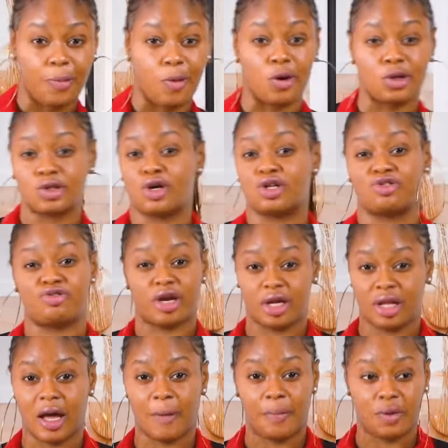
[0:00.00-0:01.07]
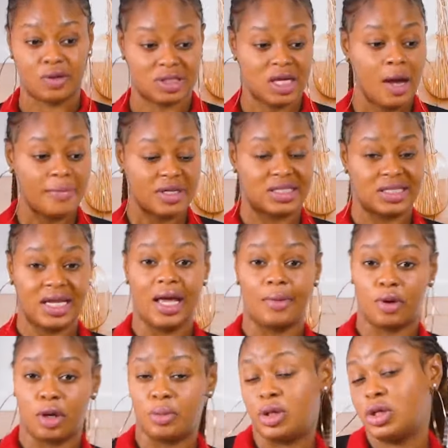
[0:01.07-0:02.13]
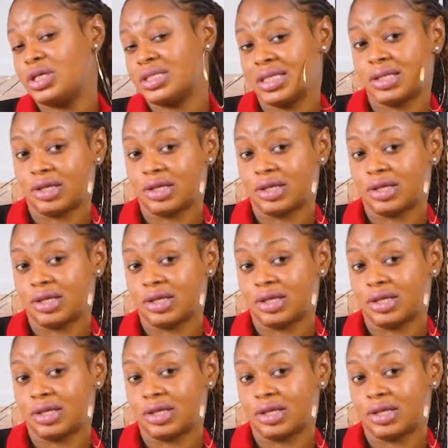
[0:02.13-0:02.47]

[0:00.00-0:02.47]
pot or the regular pot, but today I'm going to be using the